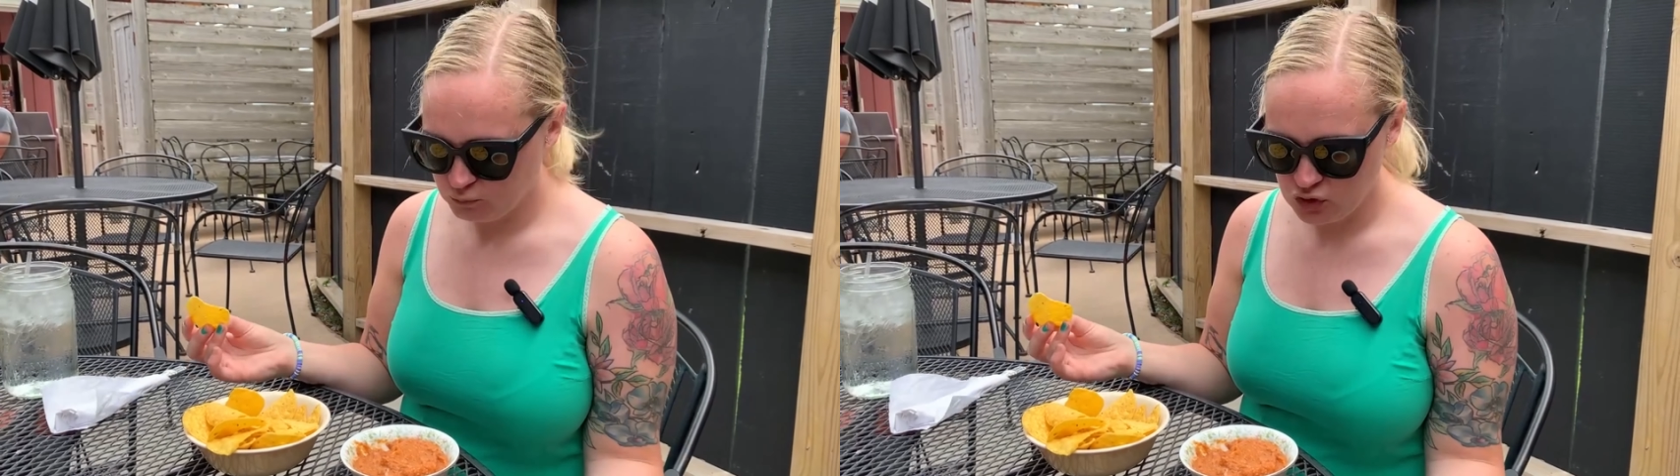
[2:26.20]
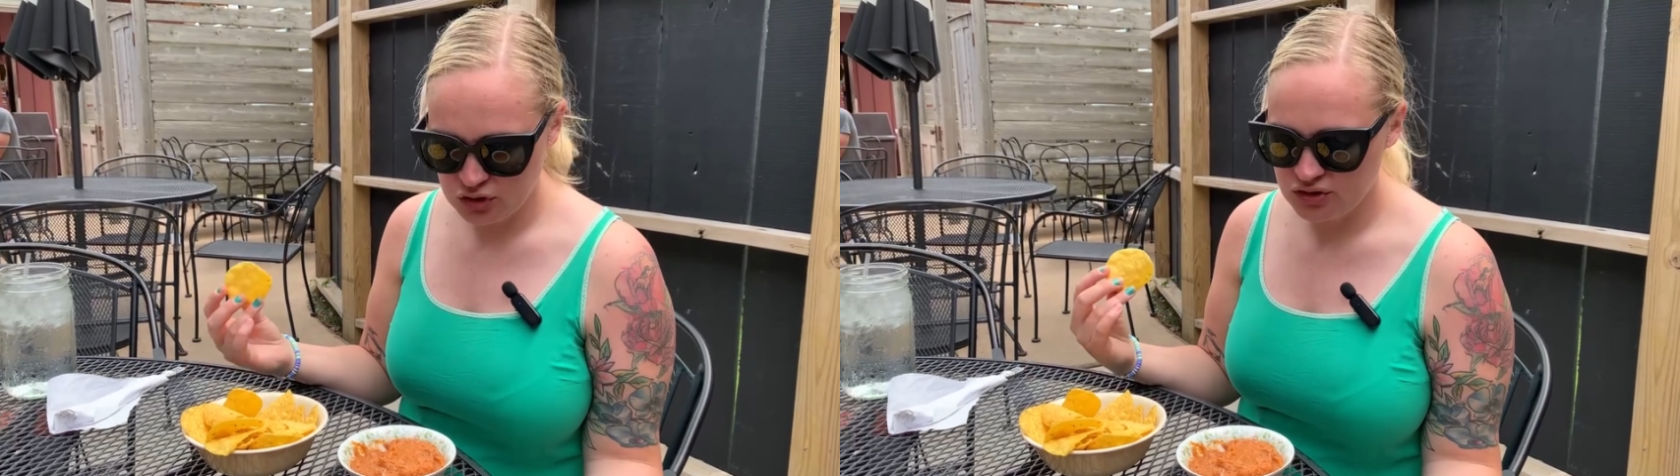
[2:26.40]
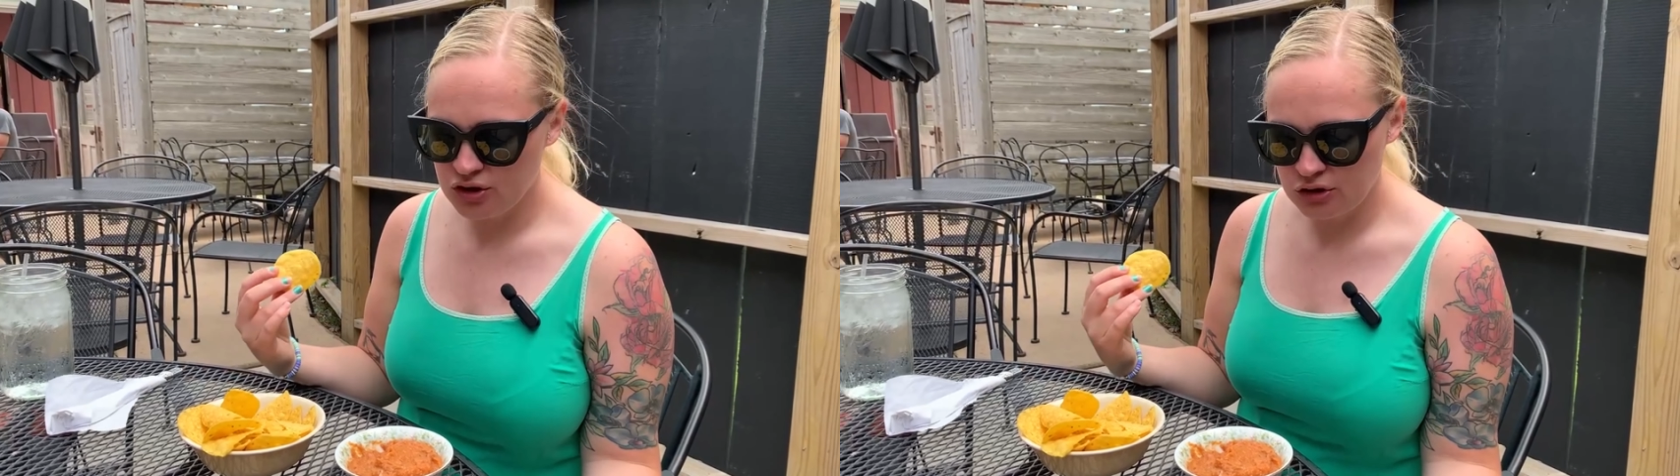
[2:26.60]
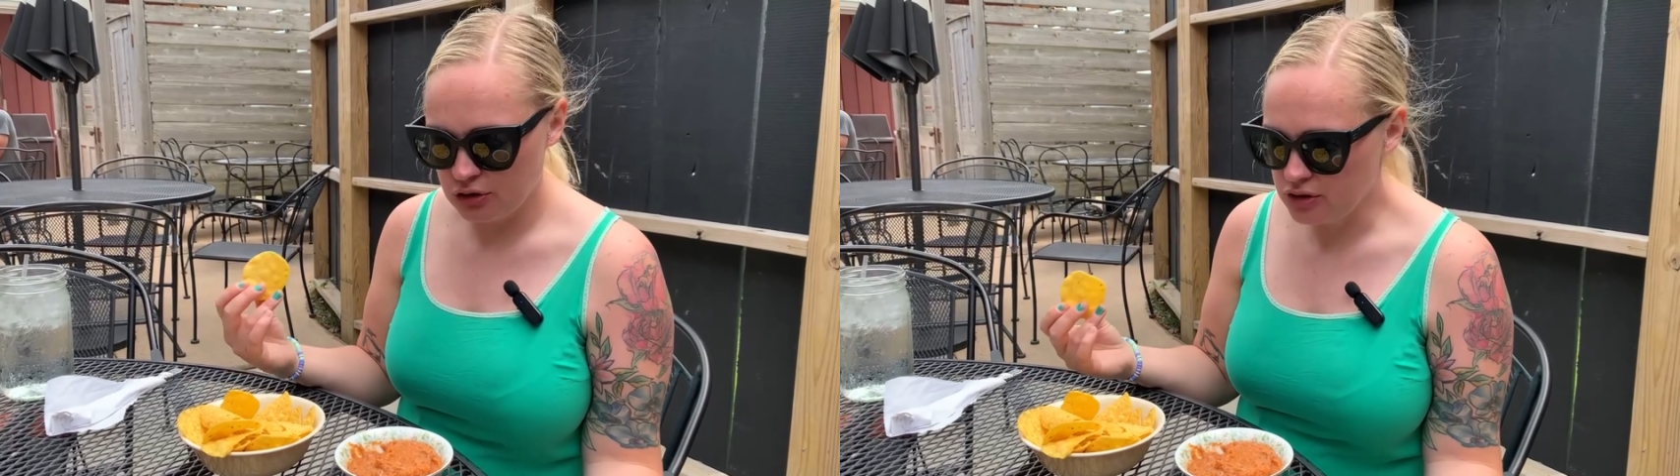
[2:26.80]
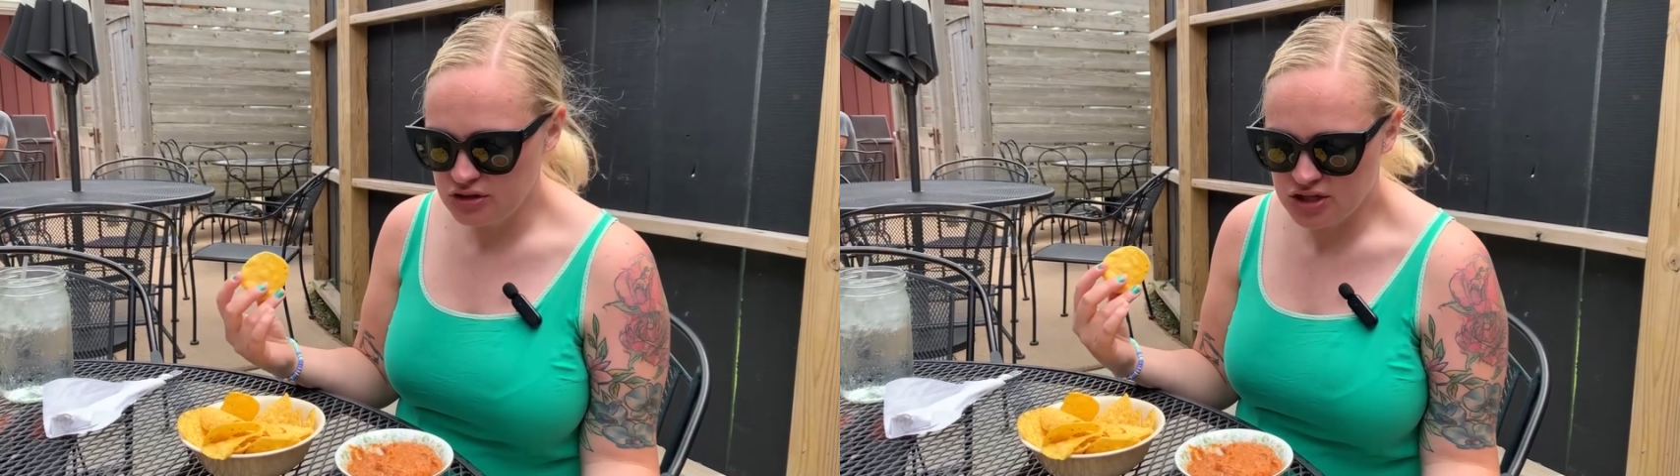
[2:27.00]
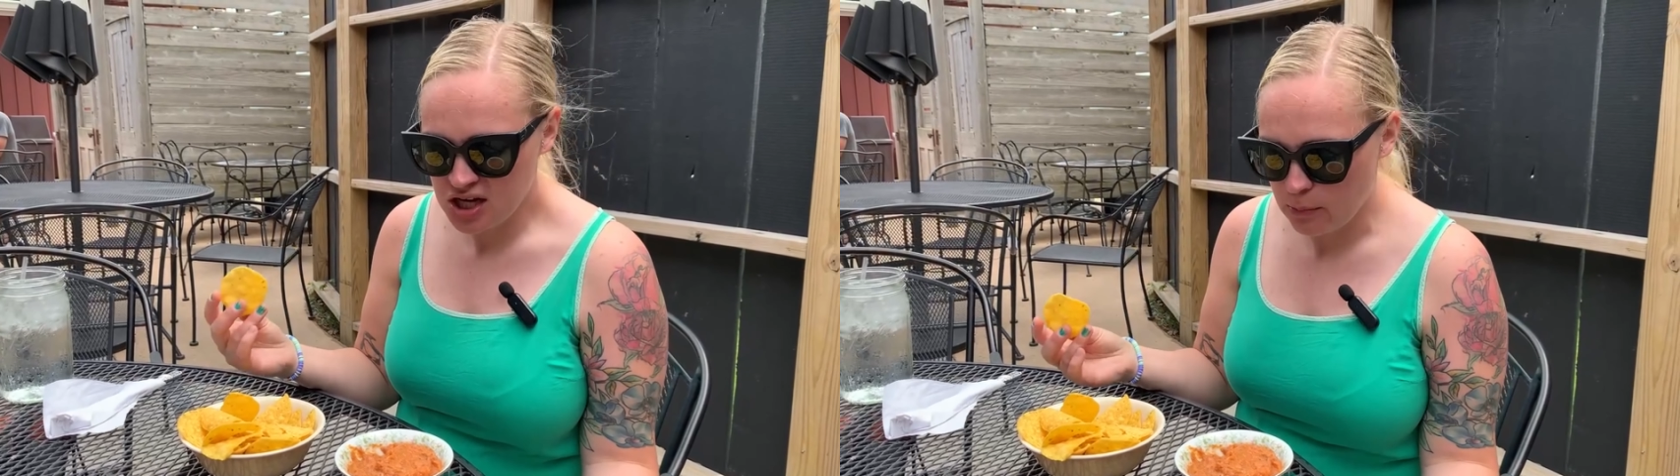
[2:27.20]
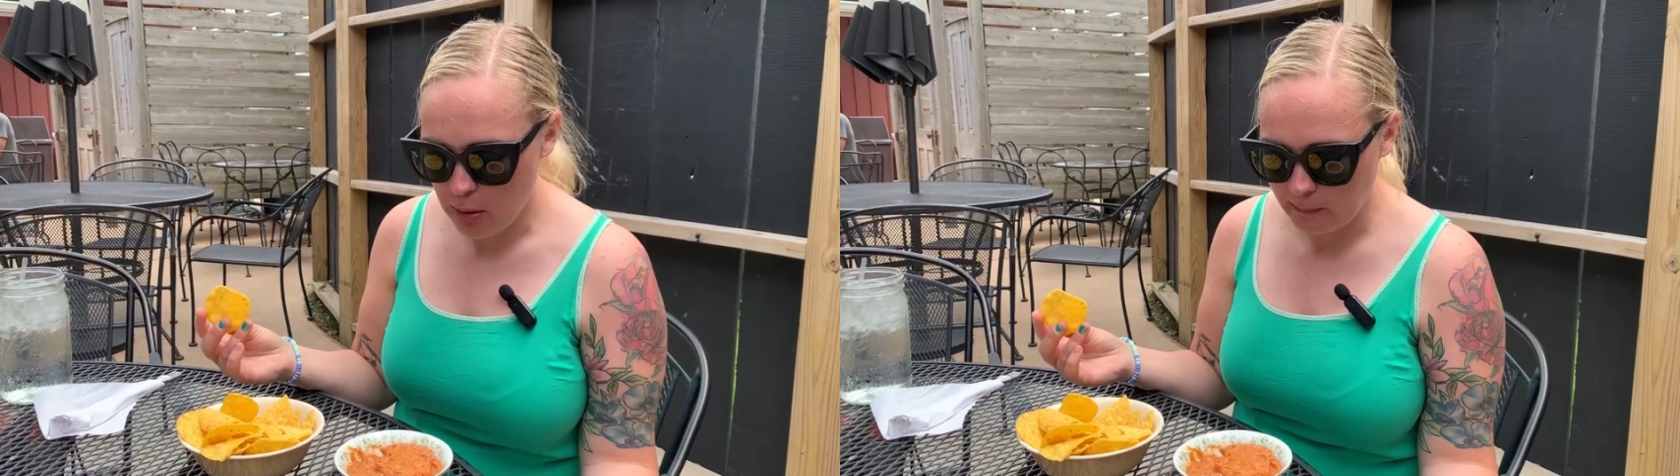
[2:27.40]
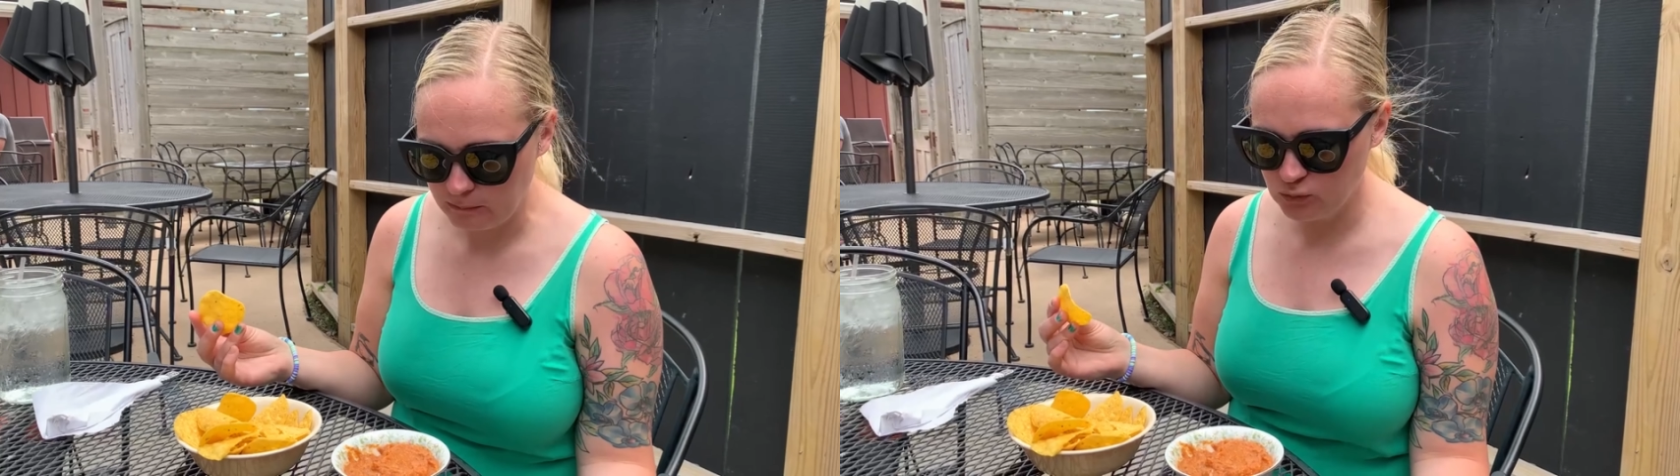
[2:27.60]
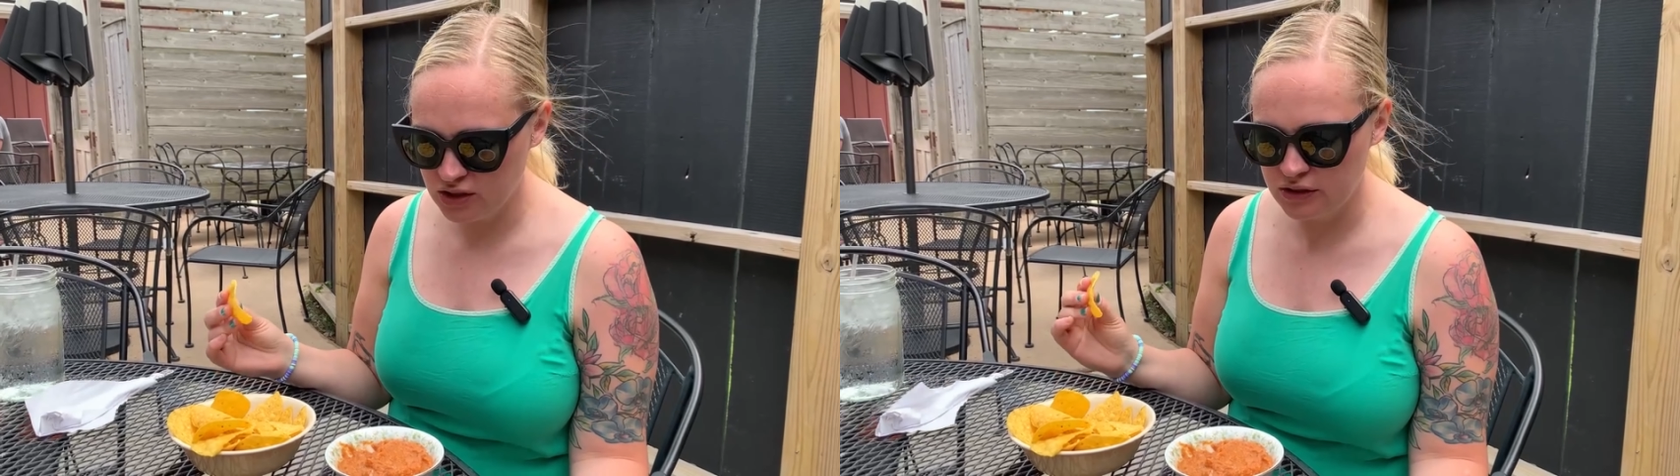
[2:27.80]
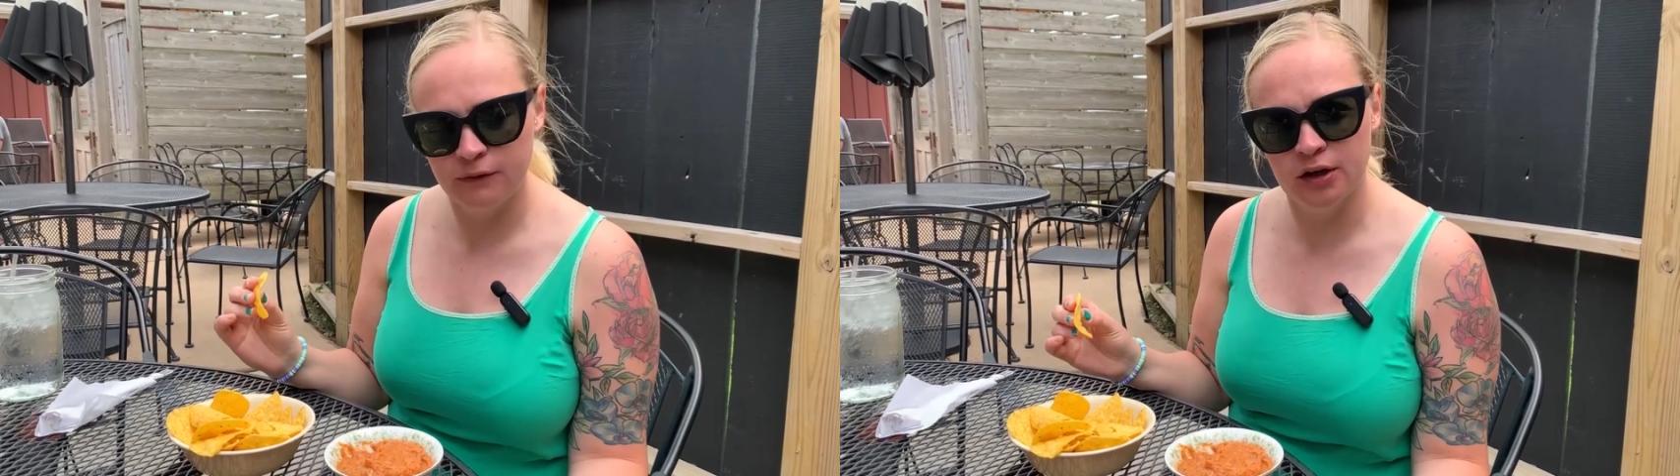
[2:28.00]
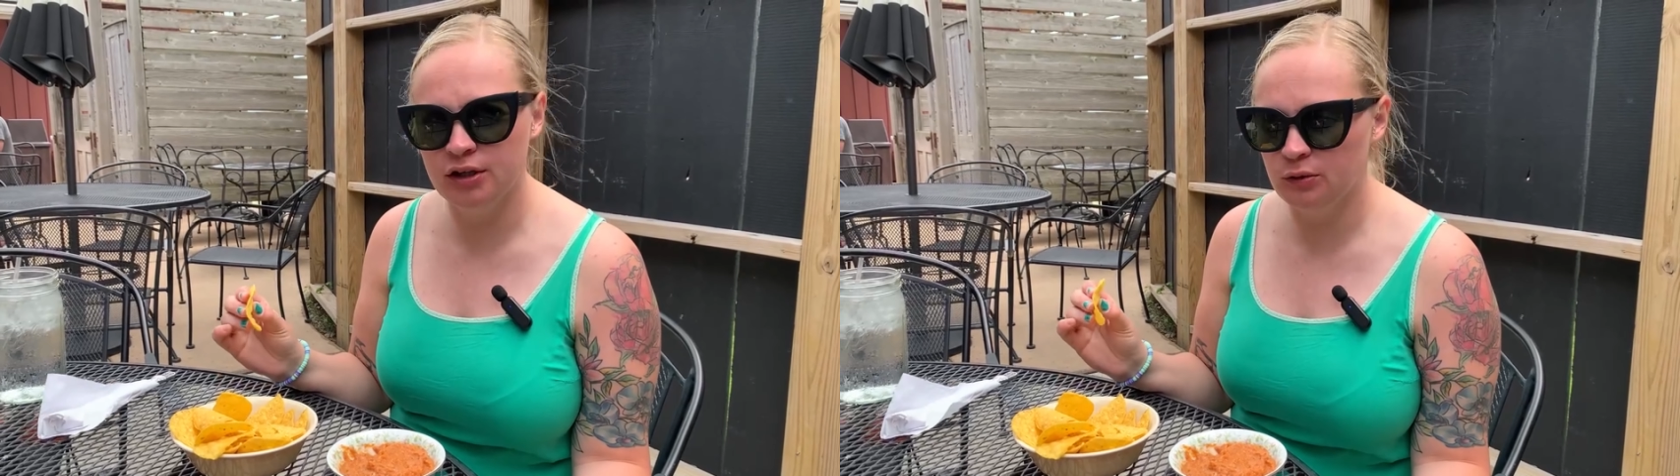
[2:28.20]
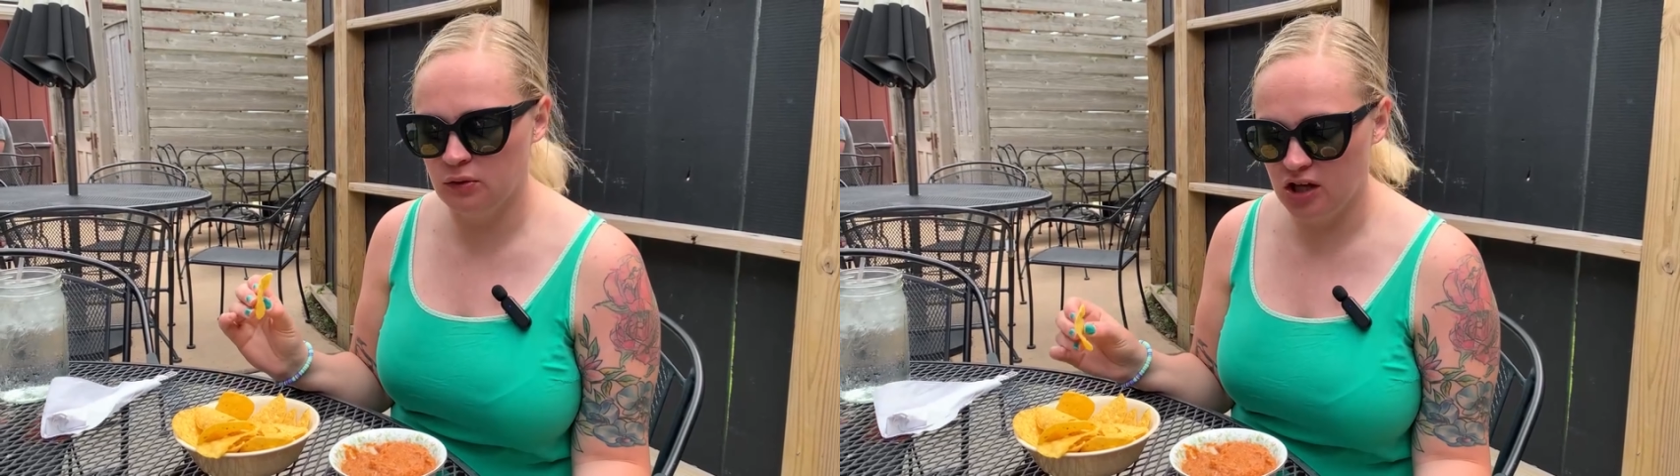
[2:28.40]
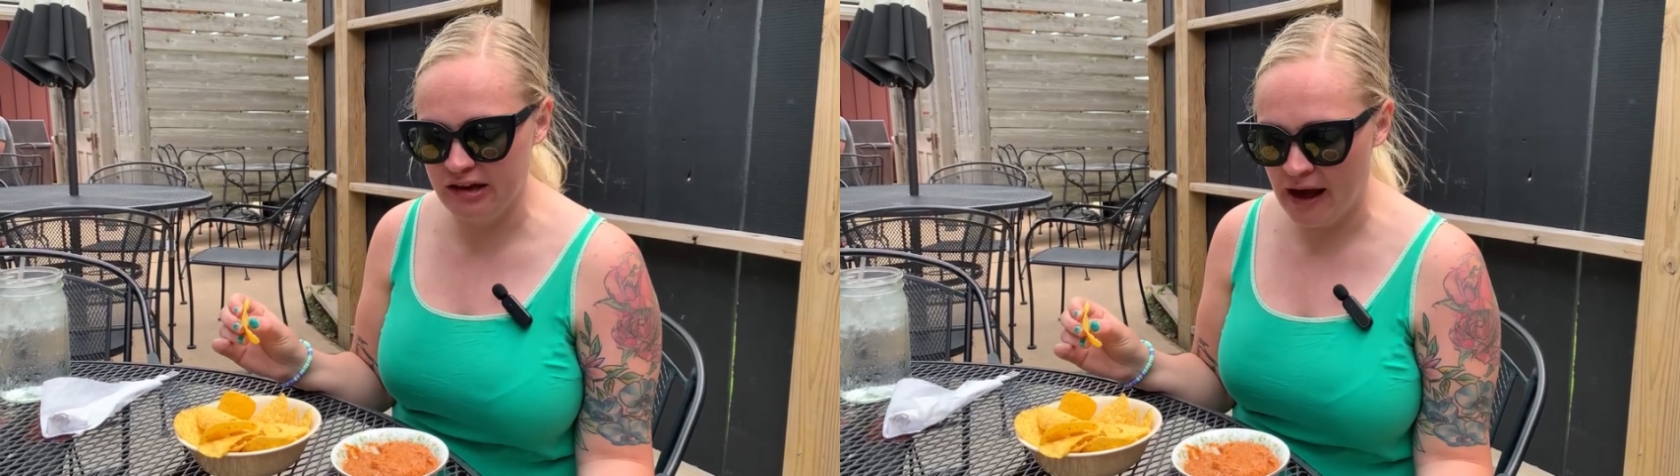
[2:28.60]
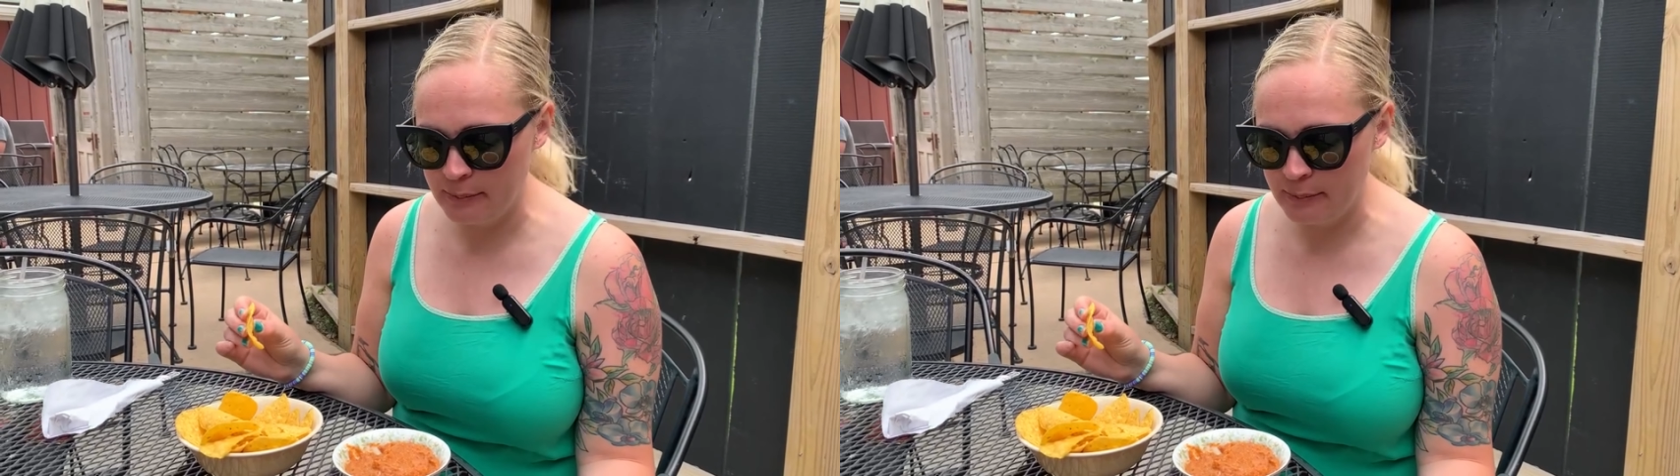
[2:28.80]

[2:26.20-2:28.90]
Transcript: It's just a good dip. It's a very unique